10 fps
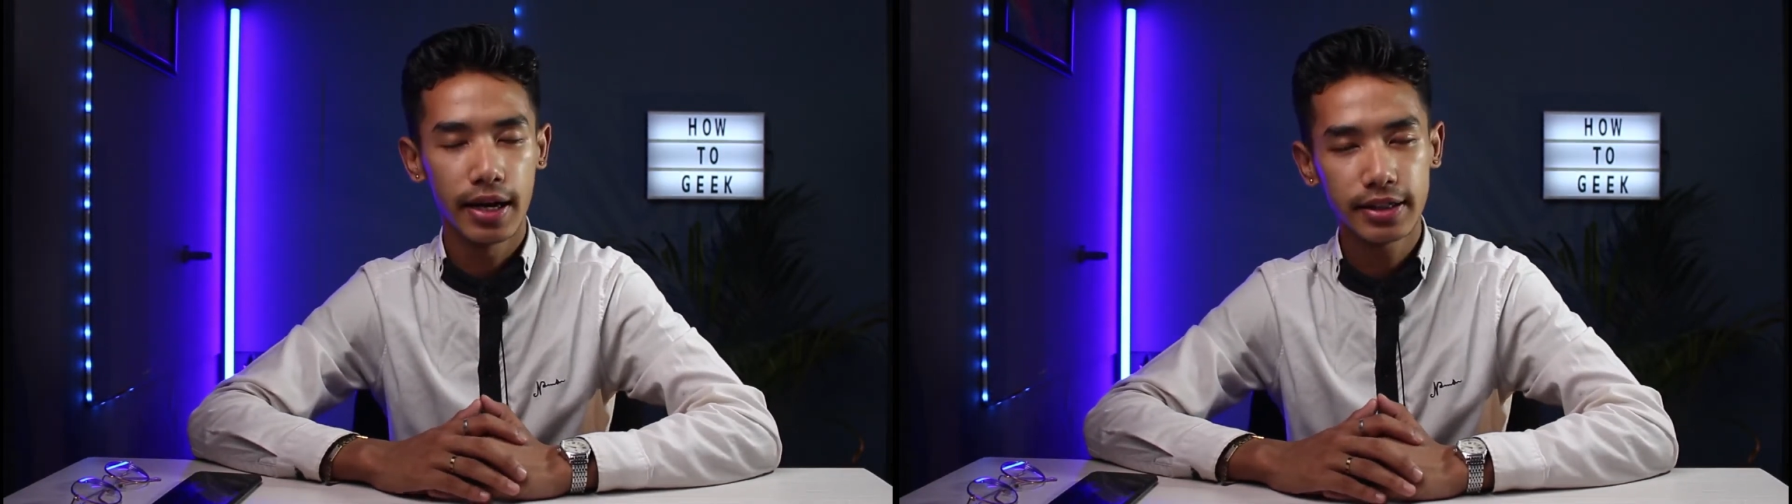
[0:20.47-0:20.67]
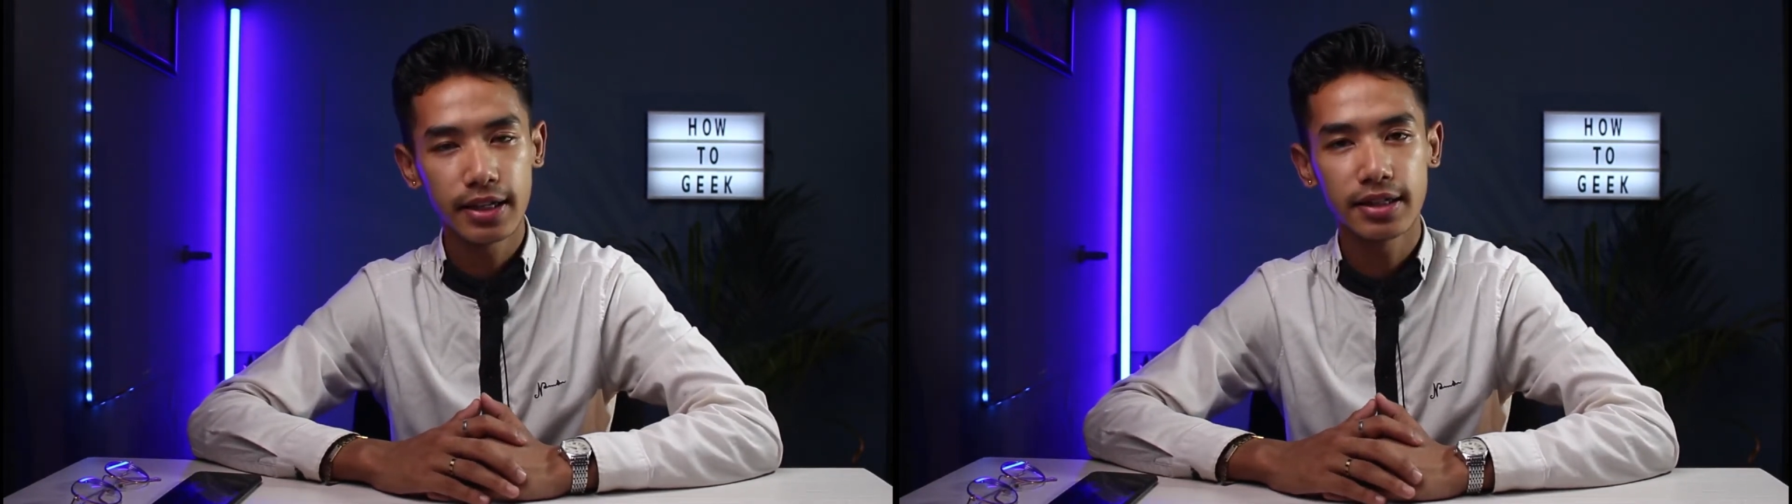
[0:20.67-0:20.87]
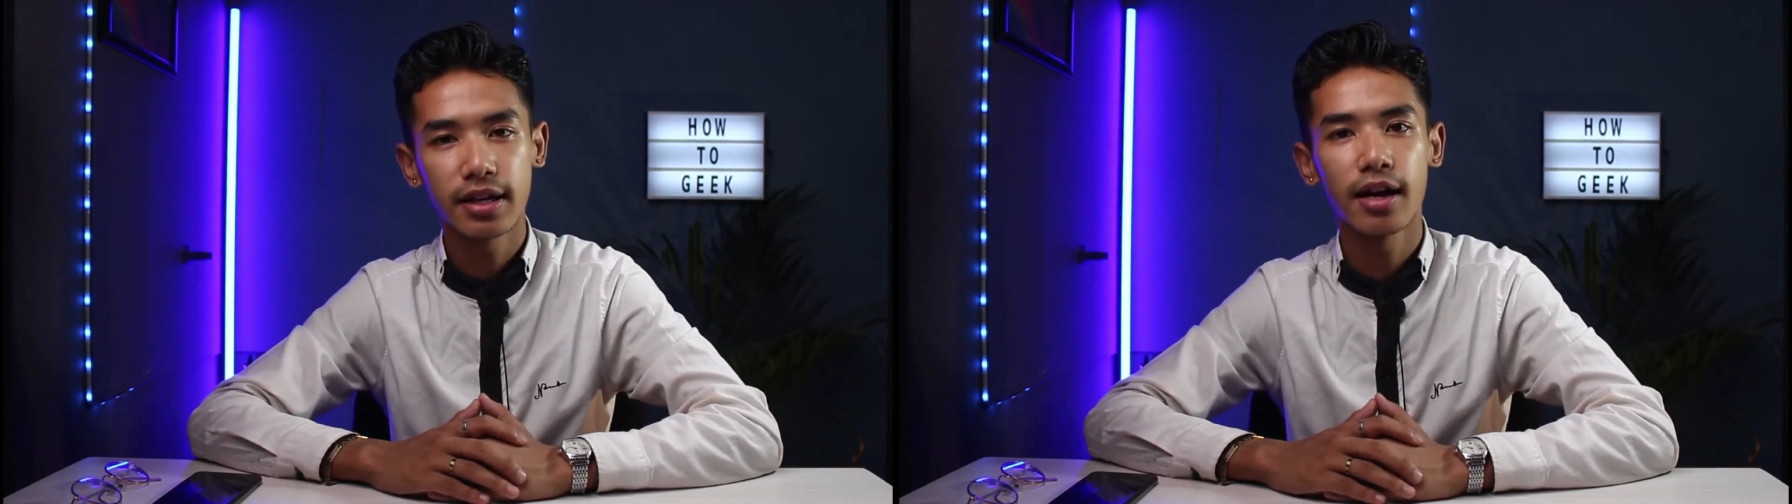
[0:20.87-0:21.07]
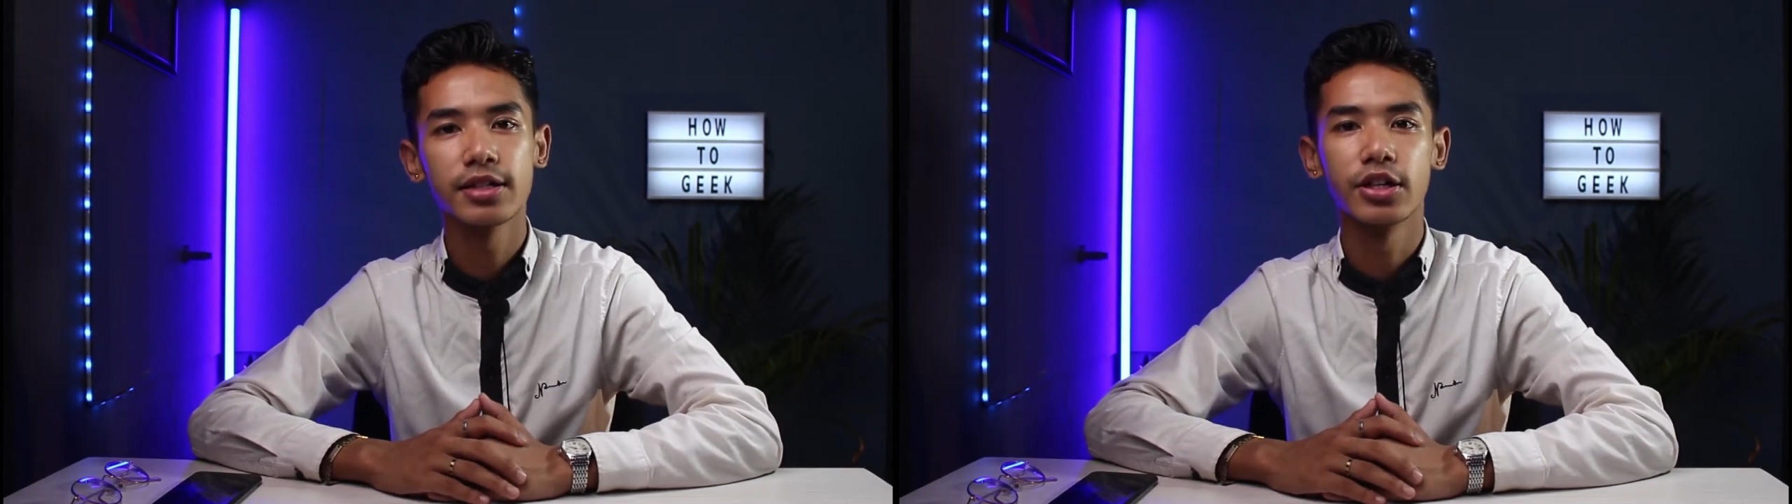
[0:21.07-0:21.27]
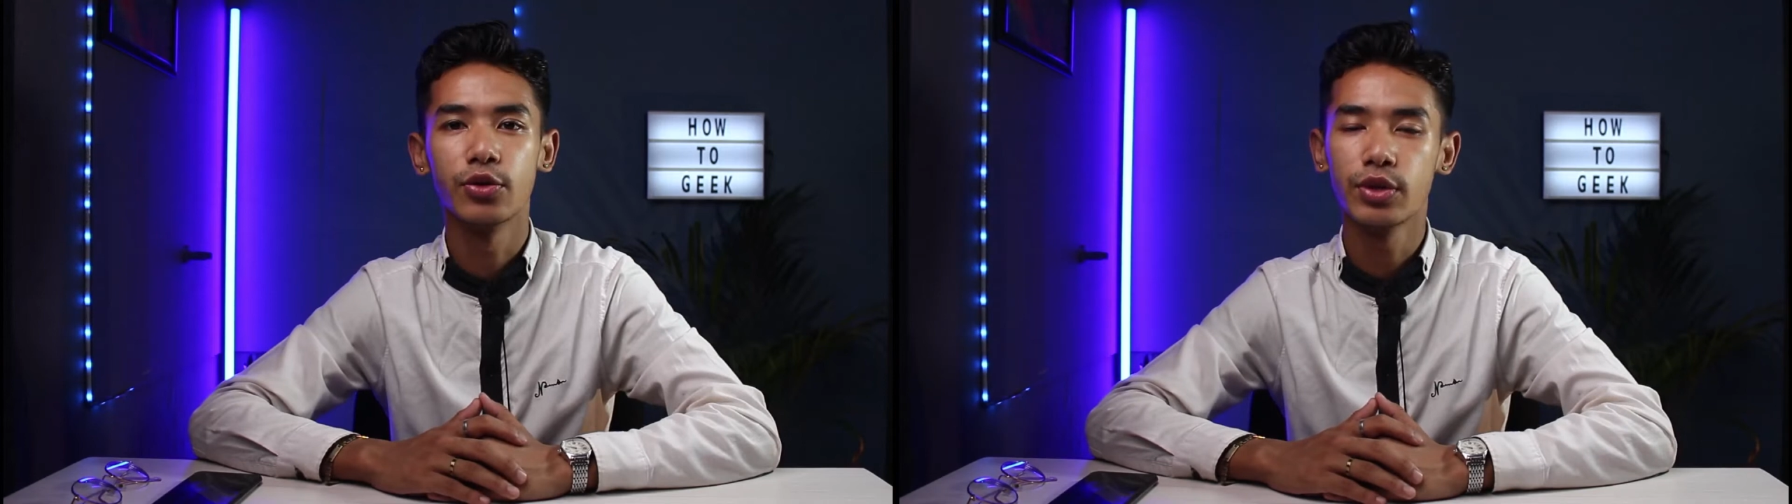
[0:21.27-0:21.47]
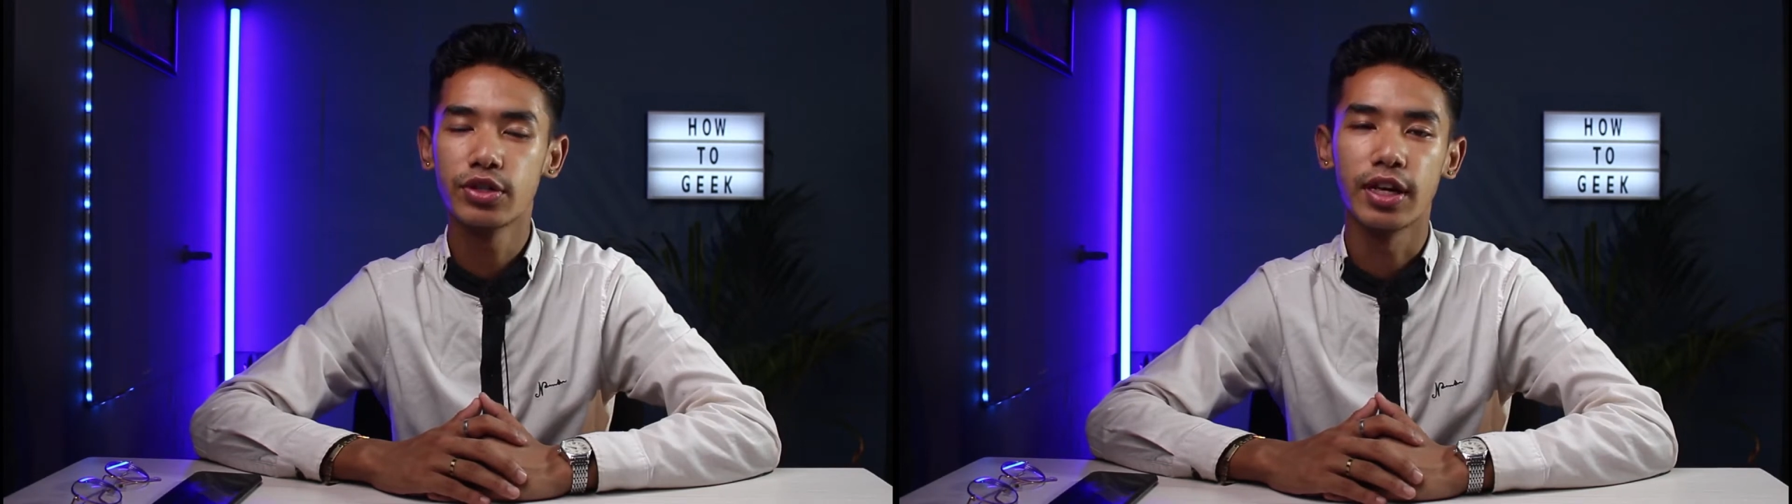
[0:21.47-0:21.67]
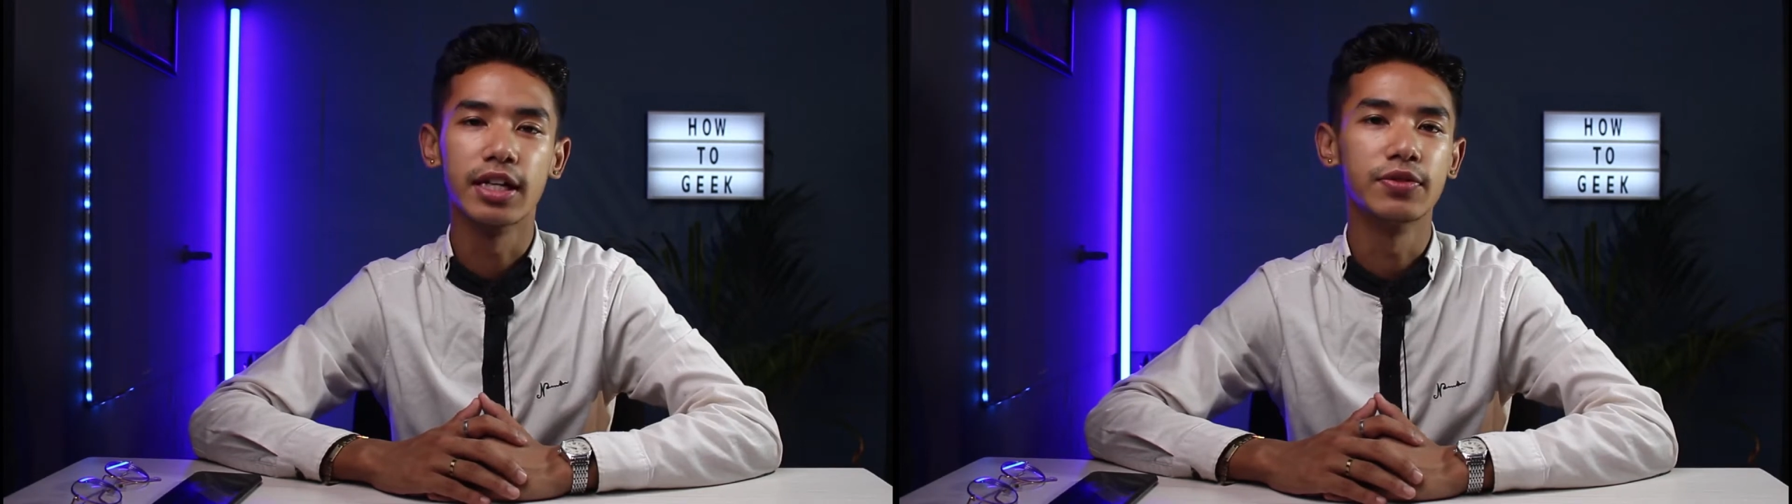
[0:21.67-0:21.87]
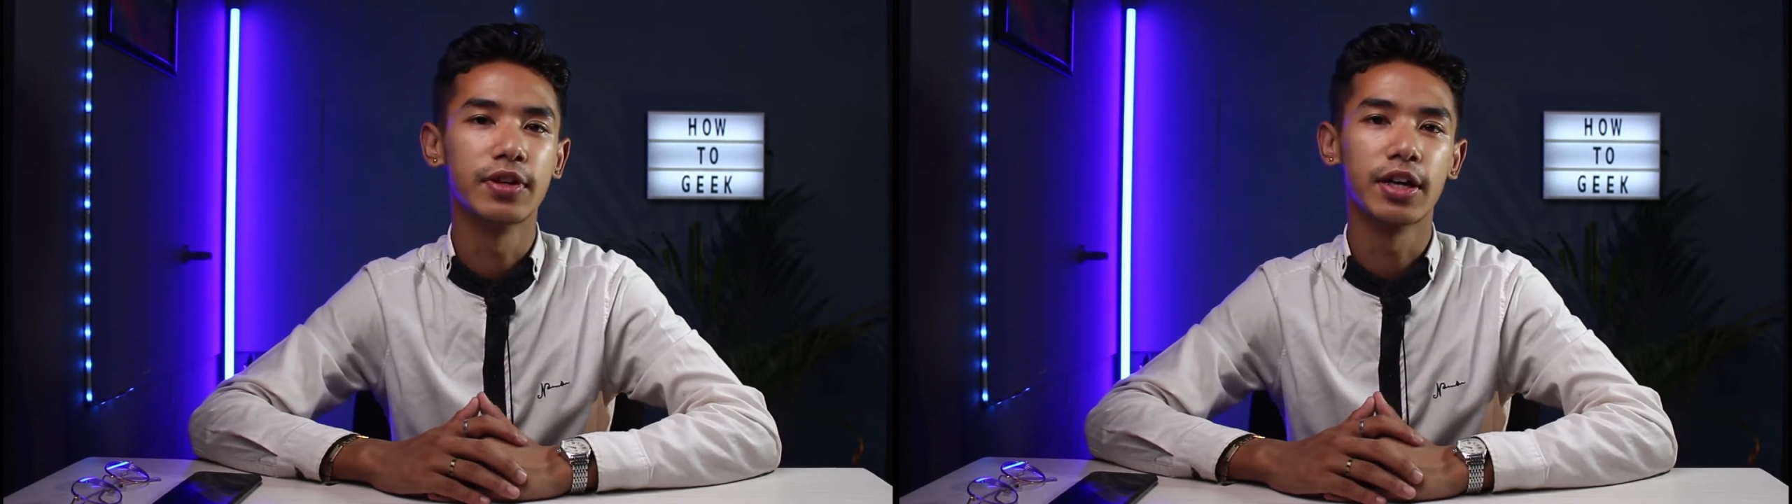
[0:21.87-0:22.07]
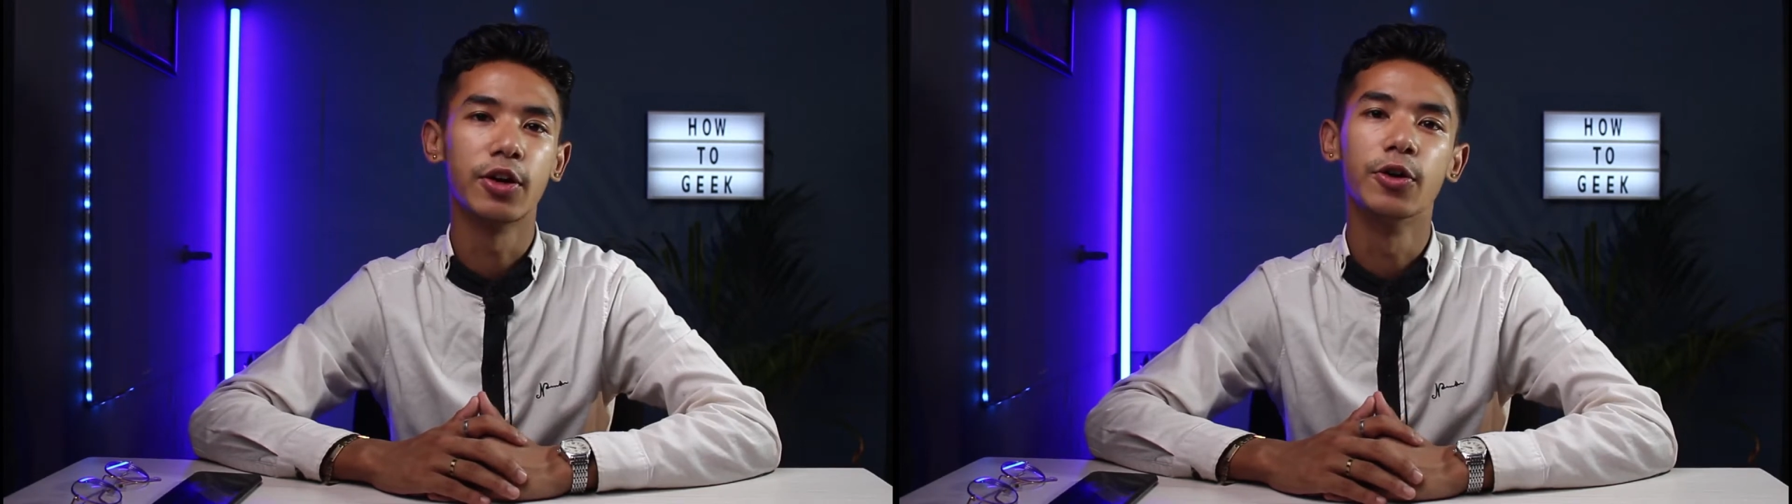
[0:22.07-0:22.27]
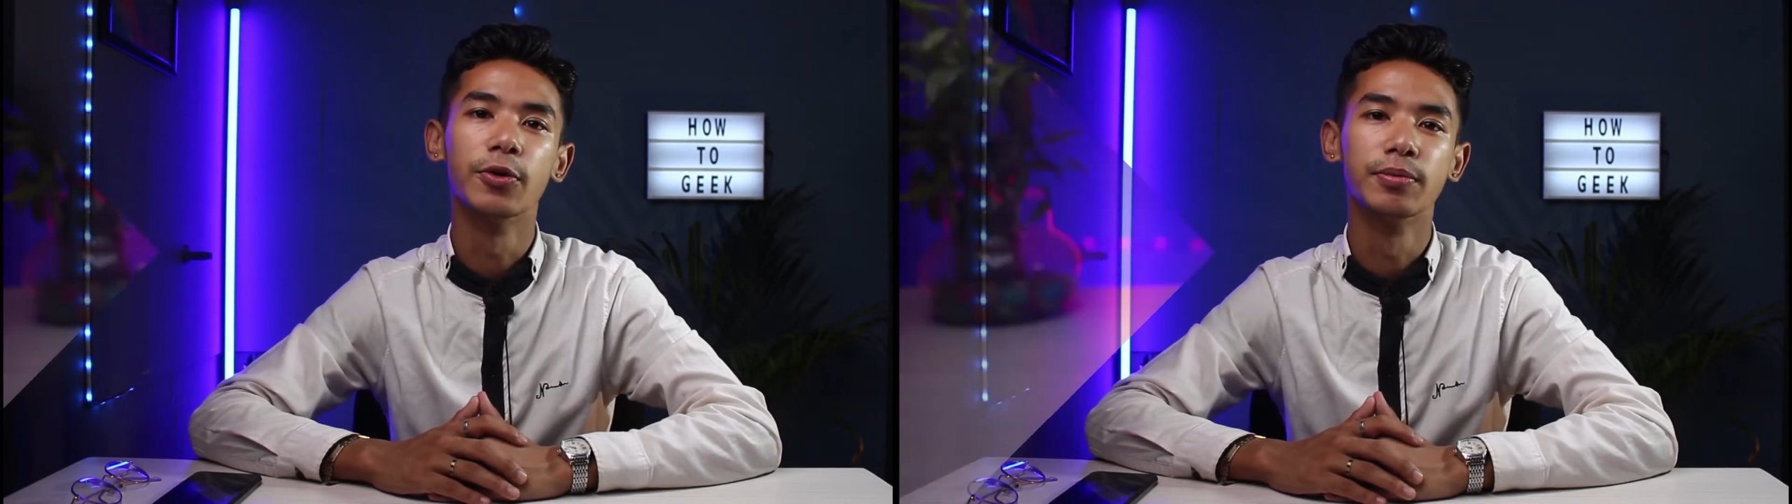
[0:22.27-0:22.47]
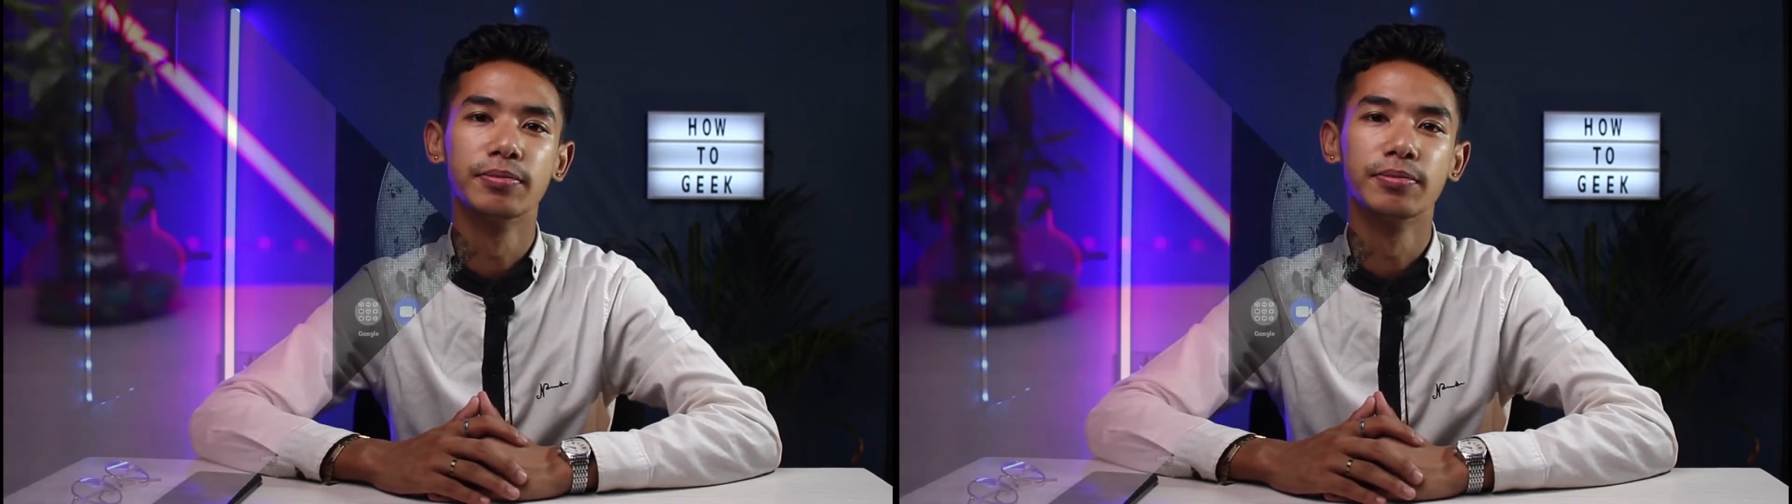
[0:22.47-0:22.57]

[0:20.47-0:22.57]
let's get started with today's video